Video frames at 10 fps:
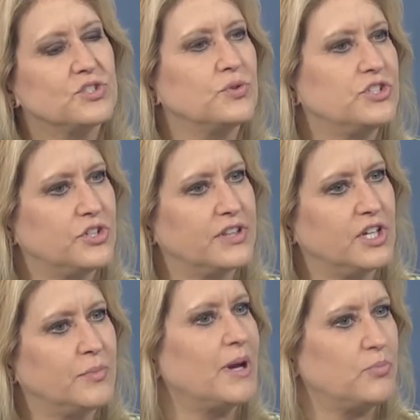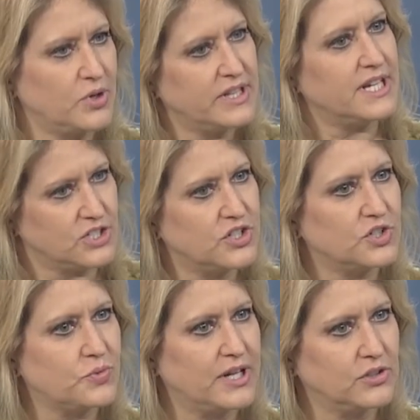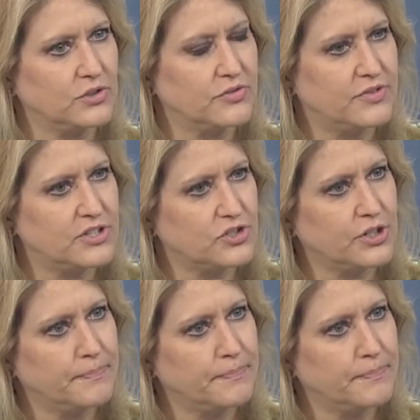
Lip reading: stories do you think you might bring then to this regular feature?